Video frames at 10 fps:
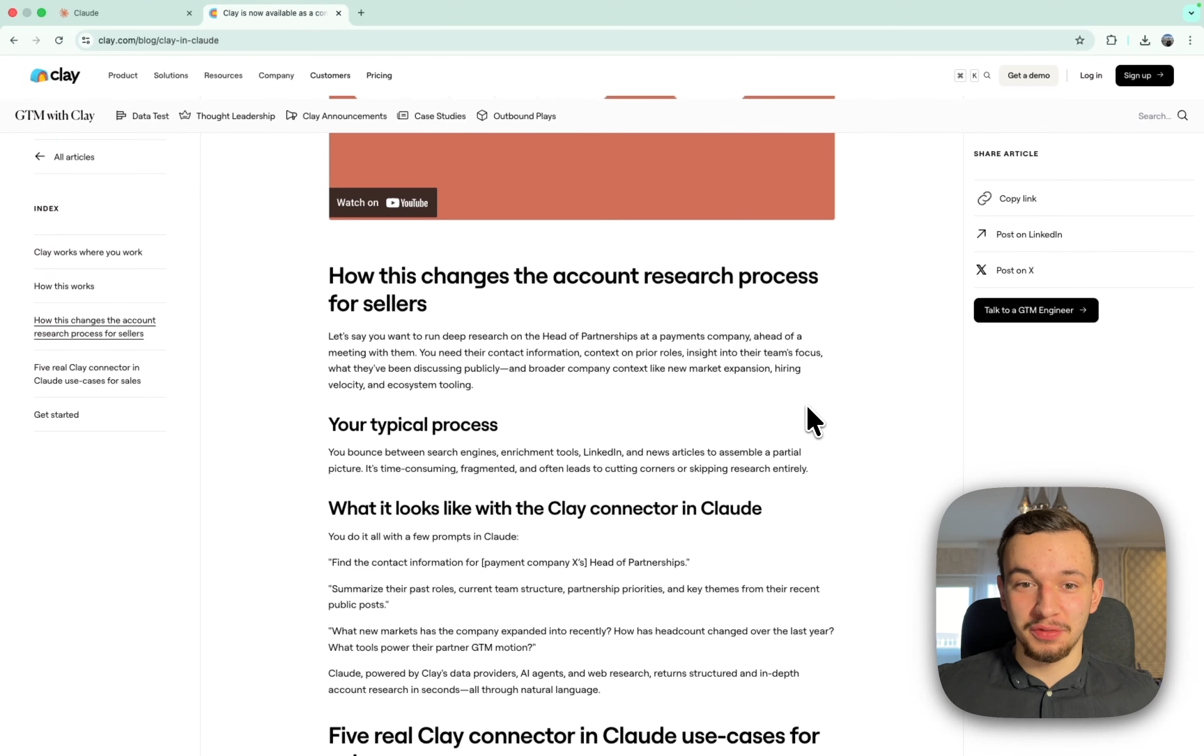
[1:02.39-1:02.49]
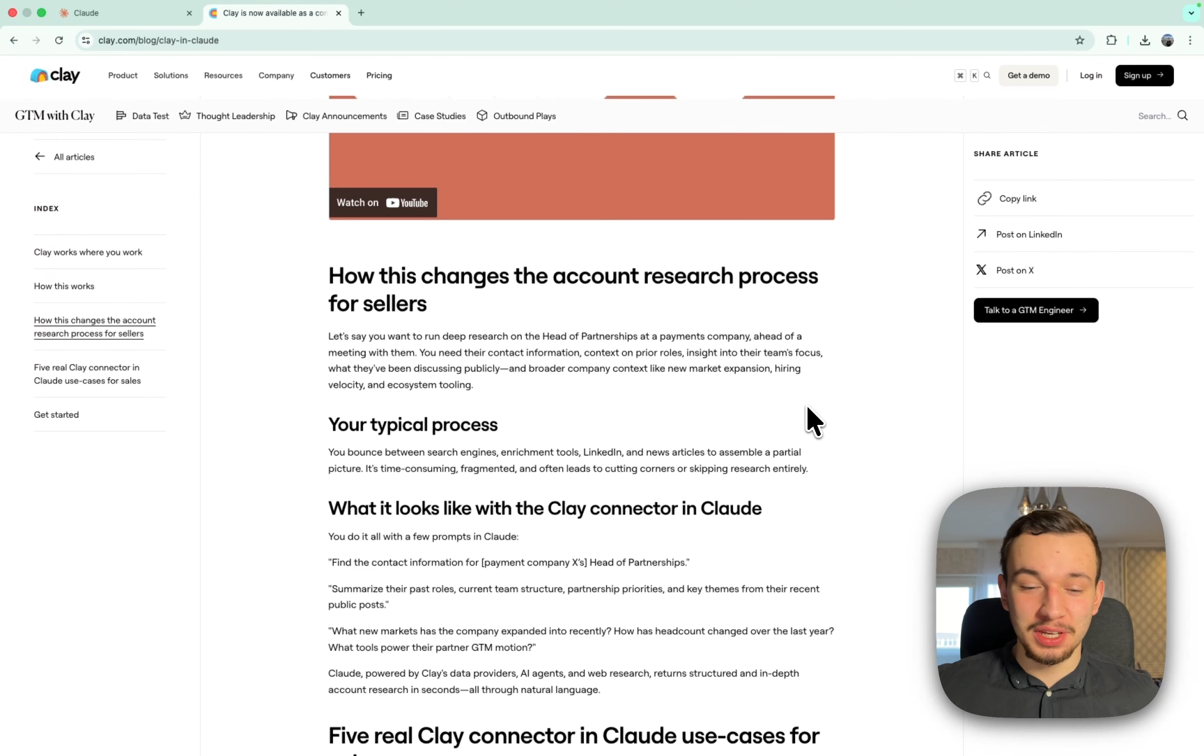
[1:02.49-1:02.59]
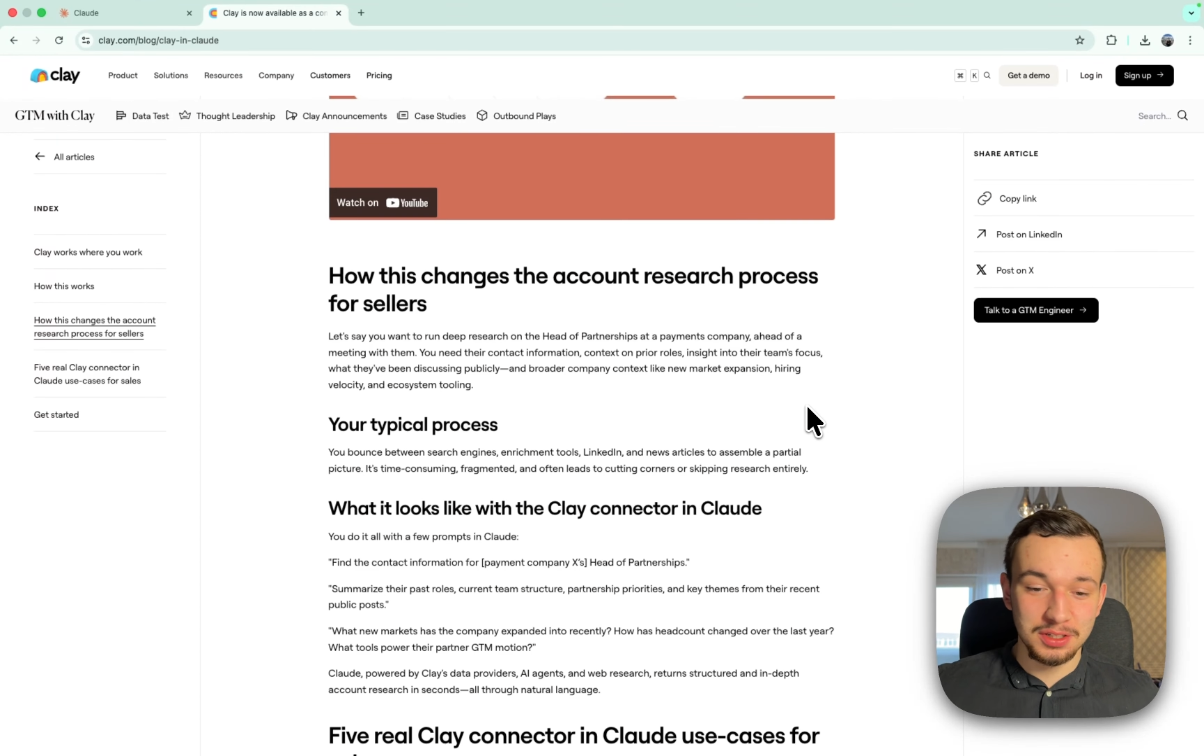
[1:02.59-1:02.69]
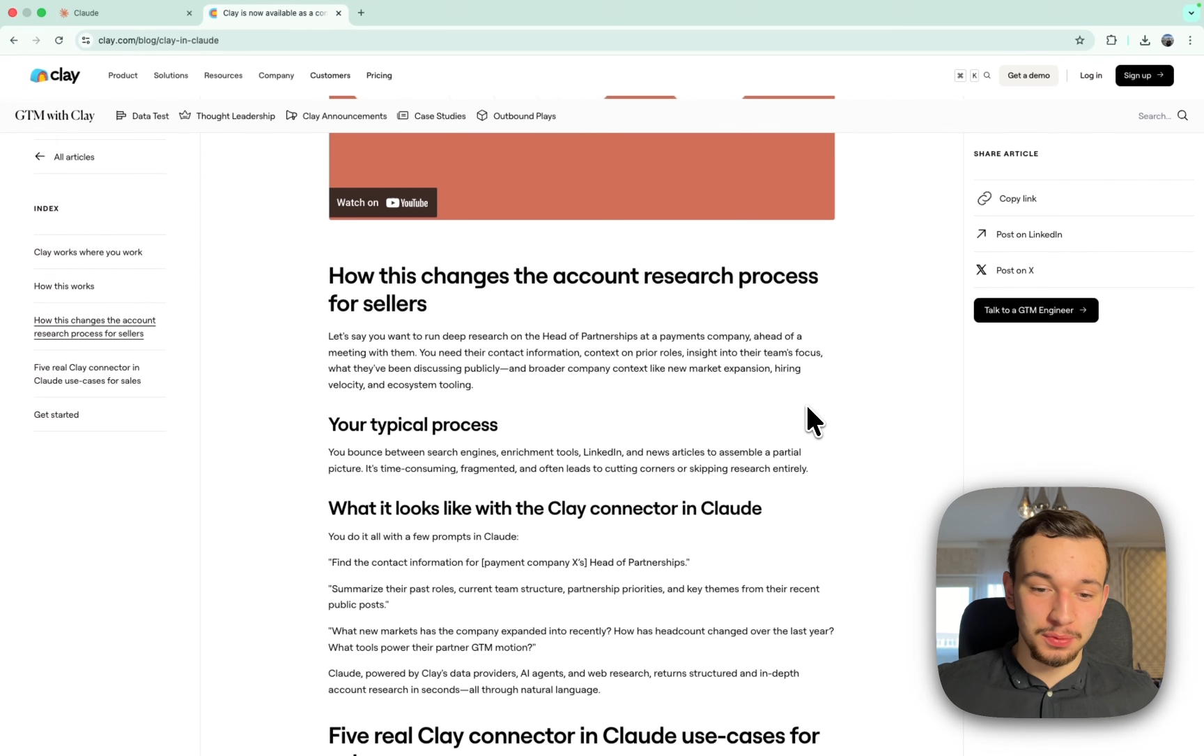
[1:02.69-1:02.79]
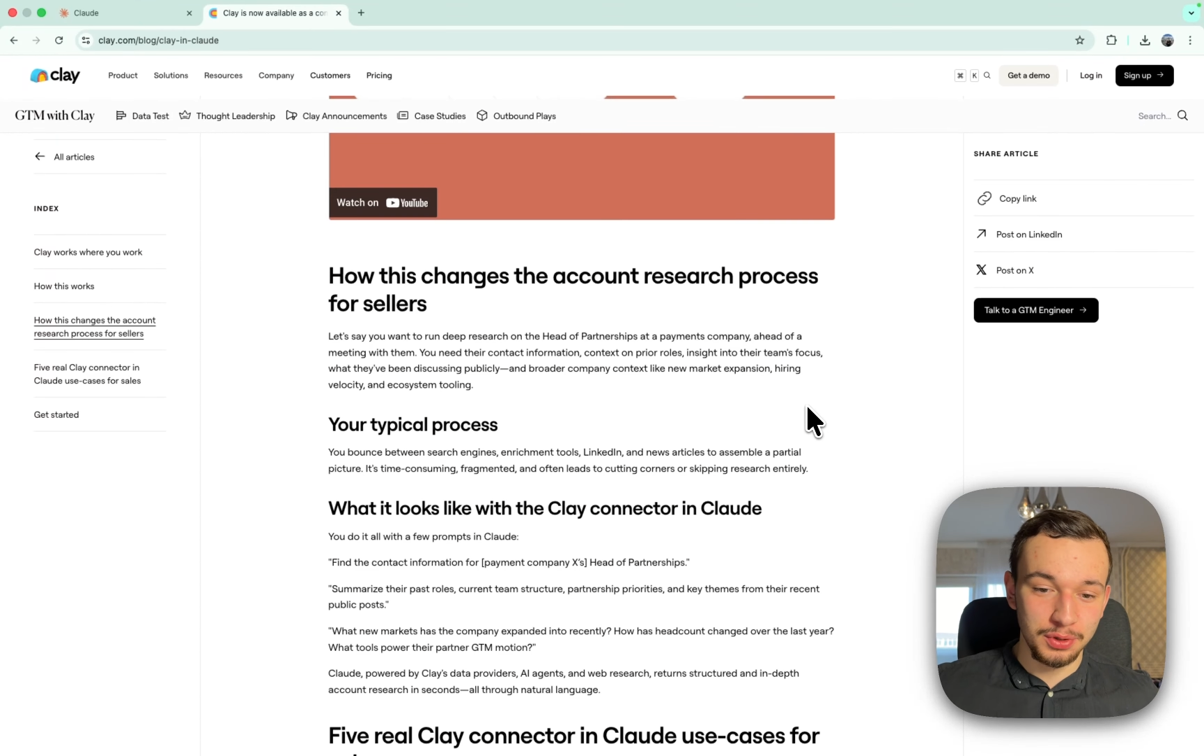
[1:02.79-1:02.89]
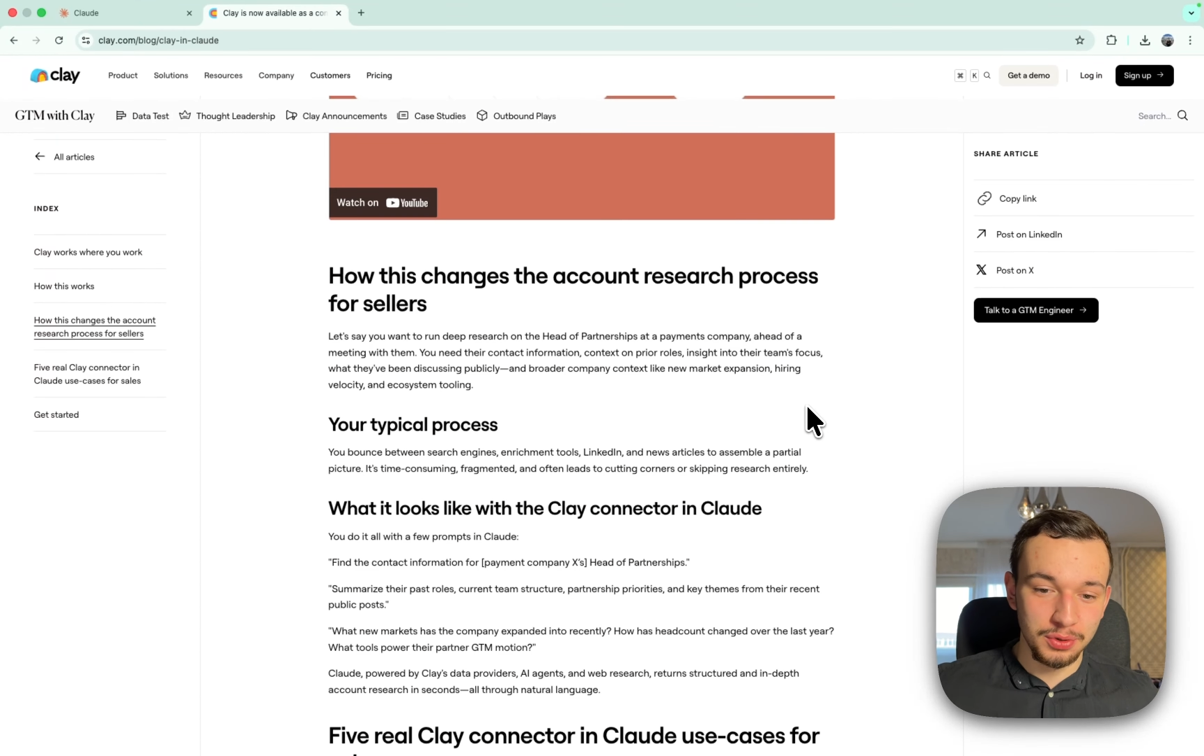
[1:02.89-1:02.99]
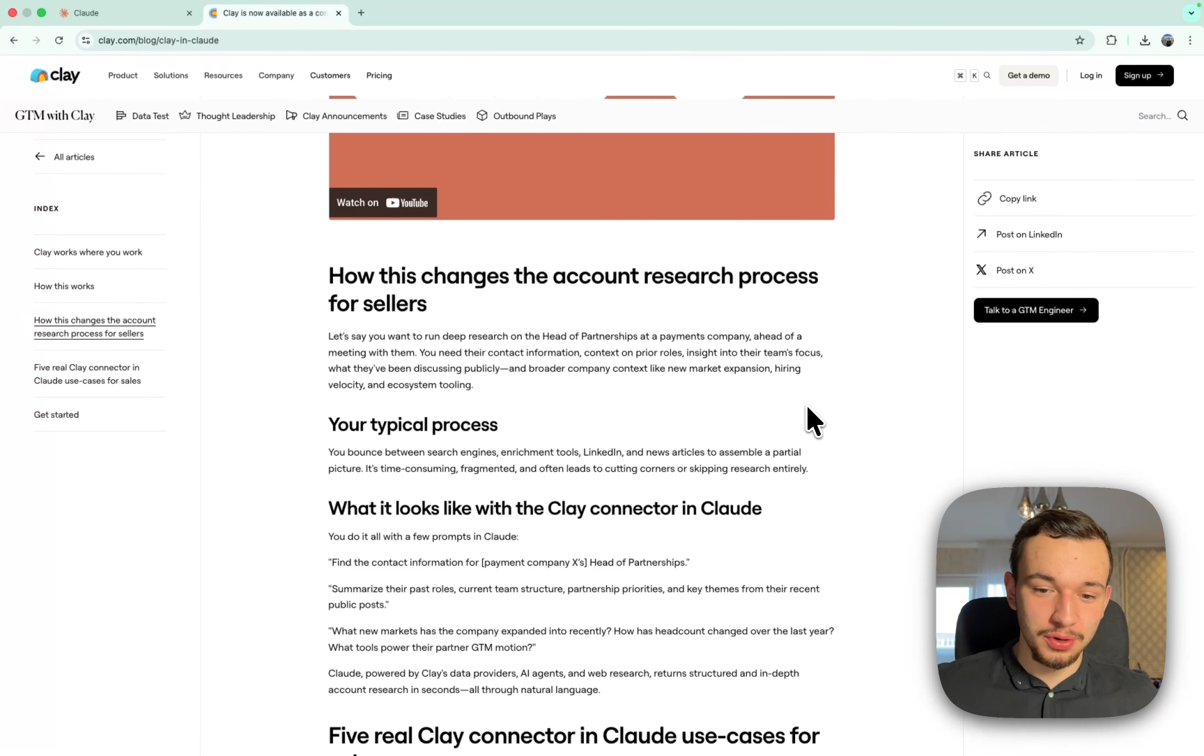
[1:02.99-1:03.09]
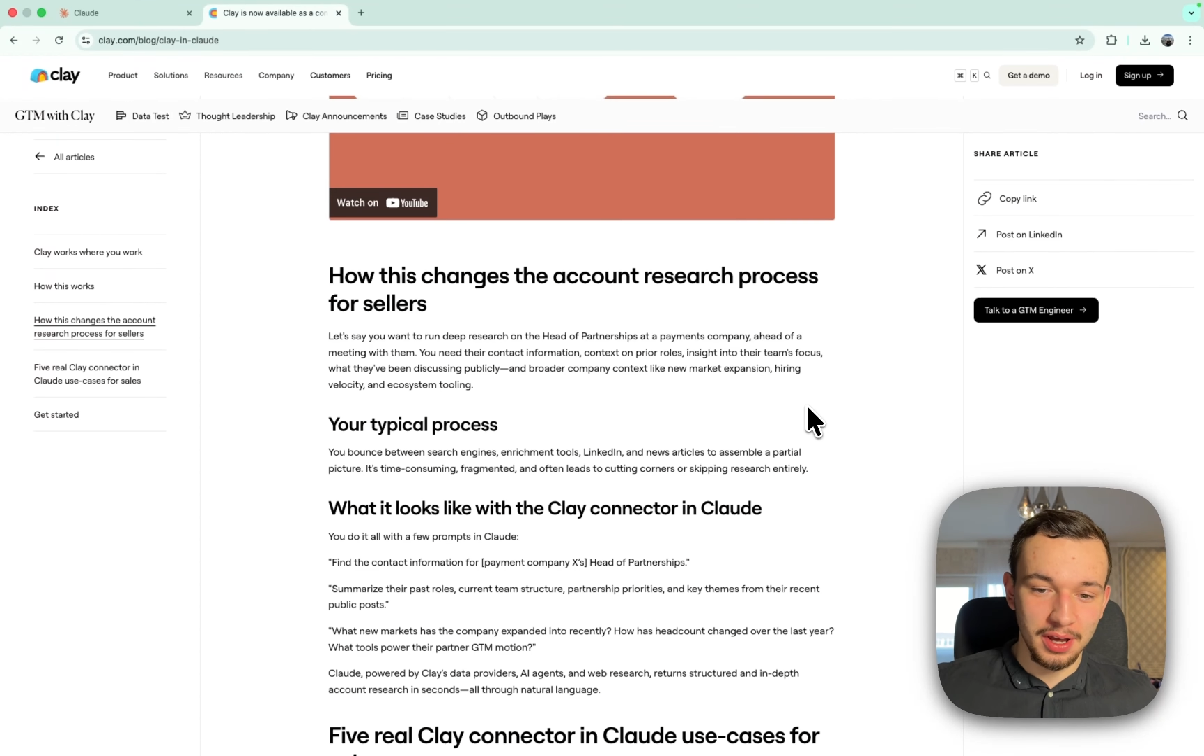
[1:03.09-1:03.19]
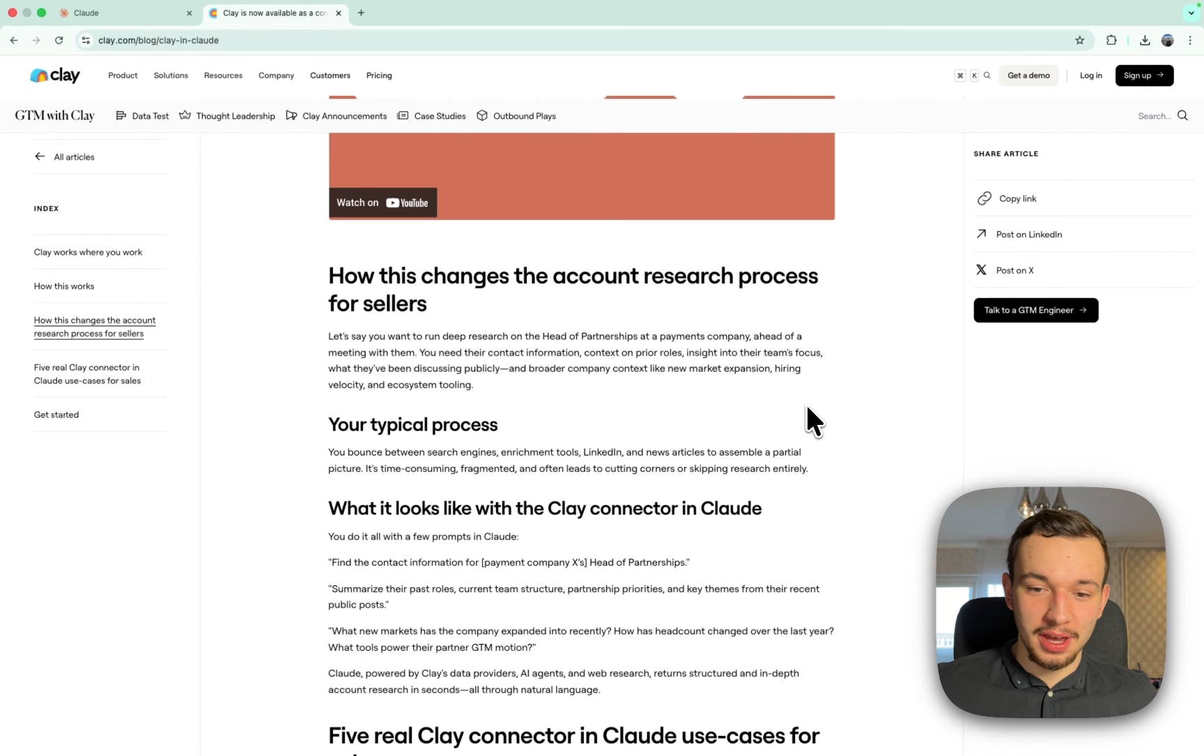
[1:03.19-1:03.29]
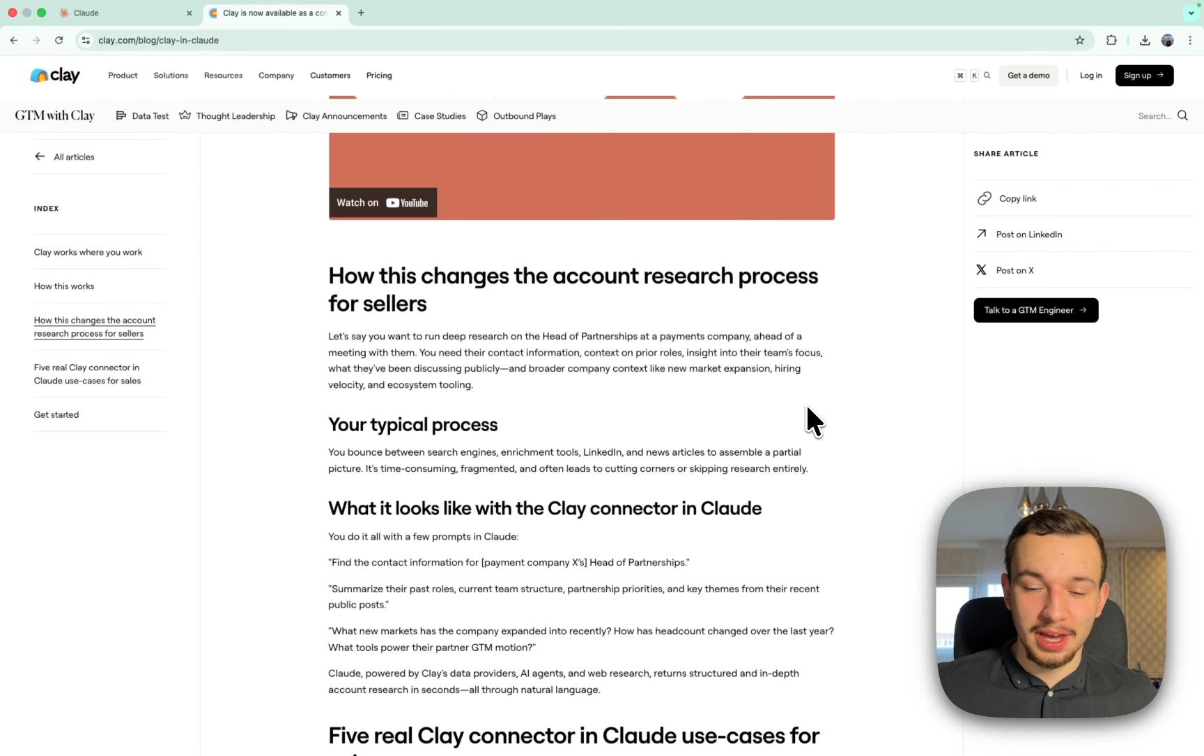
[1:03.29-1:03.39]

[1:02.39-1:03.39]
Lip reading: things for you,